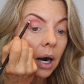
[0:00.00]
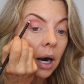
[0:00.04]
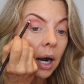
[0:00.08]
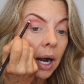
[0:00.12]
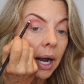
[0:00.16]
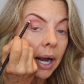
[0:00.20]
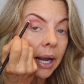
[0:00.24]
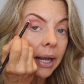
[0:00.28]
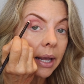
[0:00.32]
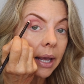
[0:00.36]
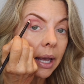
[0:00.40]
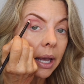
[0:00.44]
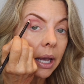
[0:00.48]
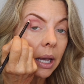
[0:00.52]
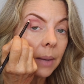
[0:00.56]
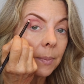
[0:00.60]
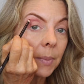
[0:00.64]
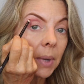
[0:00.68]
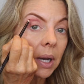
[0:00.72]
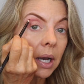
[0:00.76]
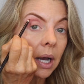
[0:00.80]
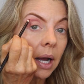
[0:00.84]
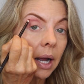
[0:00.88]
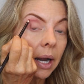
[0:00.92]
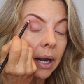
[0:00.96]
I came
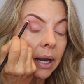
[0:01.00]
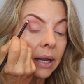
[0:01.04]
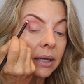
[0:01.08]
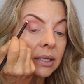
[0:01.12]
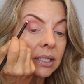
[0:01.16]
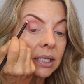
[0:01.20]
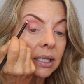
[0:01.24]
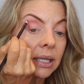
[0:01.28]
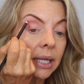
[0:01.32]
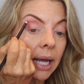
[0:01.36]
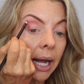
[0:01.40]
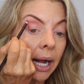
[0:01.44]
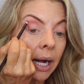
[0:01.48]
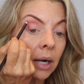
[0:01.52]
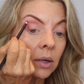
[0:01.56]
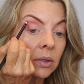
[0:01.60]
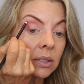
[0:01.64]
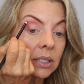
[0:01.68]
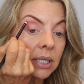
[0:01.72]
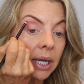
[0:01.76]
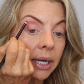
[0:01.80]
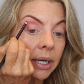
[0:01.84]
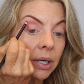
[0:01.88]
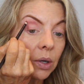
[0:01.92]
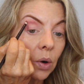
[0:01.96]
kind of to the
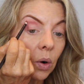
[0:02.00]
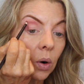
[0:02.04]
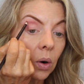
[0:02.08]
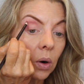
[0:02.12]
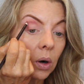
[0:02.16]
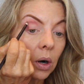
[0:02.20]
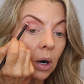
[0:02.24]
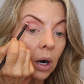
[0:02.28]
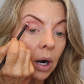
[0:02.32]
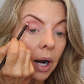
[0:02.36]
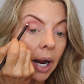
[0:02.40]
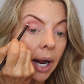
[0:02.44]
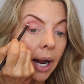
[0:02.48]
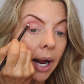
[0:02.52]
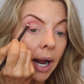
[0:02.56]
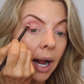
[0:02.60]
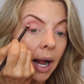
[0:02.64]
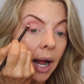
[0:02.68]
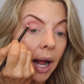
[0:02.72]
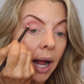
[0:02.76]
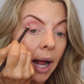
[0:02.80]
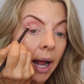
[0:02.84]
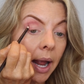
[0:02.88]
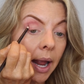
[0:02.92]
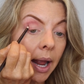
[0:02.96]
outside corner
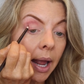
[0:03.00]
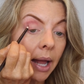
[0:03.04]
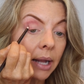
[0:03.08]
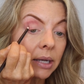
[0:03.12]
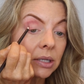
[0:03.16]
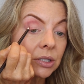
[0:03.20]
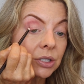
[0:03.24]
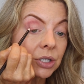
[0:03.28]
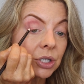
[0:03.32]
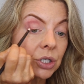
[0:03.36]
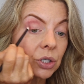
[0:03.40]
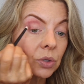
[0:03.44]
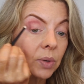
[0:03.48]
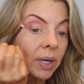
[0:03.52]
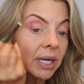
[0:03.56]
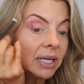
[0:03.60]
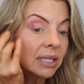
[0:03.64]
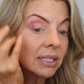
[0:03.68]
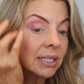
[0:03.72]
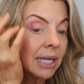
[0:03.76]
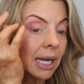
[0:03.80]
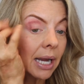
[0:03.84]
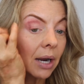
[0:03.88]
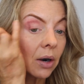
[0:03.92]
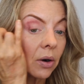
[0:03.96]
and straight
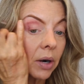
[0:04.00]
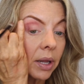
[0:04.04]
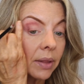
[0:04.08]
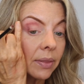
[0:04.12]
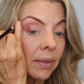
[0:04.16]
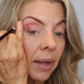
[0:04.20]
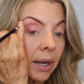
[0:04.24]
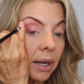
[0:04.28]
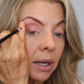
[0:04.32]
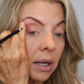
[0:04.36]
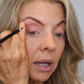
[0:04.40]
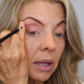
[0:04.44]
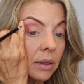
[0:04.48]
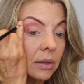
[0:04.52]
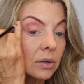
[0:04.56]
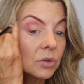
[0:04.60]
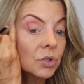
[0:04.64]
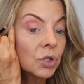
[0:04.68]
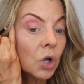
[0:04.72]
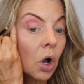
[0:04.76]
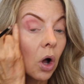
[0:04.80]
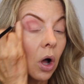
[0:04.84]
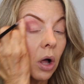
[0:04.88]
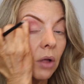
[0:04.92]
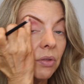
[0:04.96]
down, and like there's
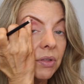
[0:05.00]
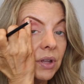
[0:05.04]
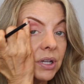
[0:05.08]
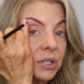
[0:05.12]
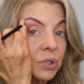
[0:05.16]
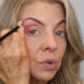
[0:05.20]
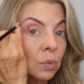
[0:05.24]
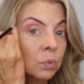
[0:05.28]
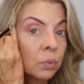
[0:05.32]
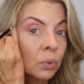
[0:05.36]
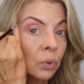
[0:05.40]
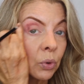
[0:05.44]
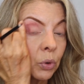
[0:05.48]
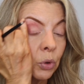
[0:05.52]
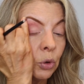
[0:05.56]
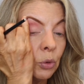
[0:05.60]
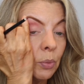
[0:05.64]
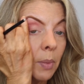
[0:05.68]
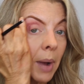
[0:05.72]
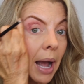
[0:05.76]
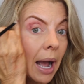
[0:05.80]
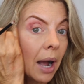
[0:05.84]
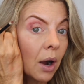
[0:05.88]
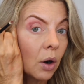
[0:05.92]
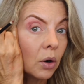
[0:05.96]
all this
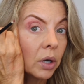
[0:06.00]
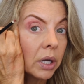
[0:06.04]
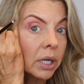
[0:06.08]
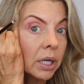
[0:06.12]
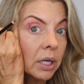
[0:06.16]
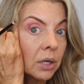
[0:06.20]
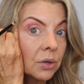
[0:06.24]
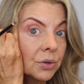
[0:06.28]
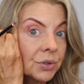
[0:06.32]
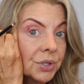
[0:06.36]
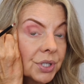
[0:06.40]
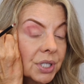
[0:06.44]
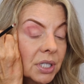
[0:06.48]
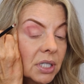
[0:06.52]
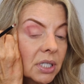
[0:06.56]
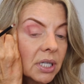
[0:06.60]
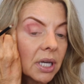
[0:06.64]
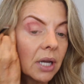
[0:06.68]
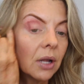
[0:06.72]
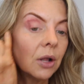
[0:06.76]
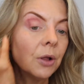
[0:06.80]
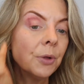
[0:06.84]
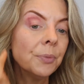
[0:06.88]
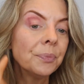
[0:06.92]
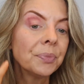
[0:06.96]
room out here
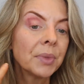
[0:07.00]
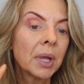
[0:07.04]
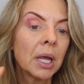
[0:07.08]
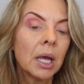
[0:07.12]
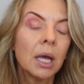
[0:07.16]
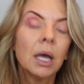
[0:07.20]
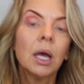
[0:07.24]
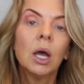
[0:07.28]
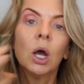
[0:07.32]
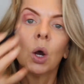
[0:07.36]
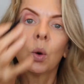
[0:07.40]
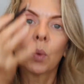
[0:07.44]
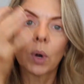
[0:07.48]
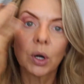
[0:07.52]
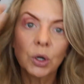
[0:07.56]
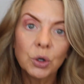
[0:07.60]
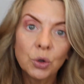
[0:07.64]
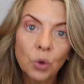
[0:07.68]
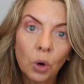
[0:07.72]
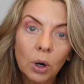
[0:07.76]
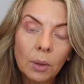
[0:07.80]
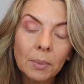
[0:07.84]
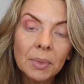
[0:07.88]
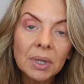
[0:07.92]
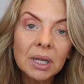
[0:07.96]
still, where
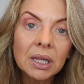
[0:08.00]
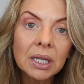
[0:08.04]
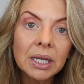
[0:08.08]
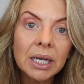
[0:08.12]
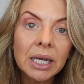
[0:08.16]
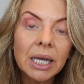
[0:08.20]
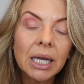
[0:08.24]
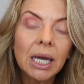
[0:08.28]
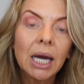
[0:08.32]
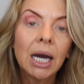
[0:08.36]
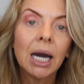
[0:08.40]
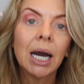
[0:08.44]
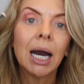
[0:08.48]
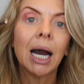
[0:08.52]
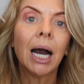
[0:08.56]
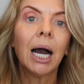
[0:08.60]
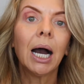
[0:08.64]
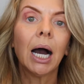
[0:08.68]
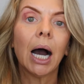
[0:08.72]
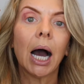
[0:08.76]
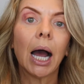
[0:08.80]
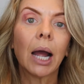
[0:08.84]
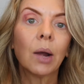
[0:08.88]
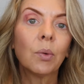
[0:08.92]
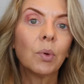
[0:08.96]
normally
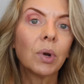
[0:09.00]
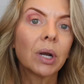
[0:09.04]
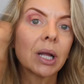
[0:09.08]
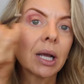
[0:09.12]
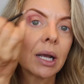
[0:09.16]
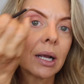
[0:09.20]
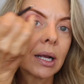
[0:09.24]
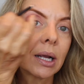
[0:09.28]
I would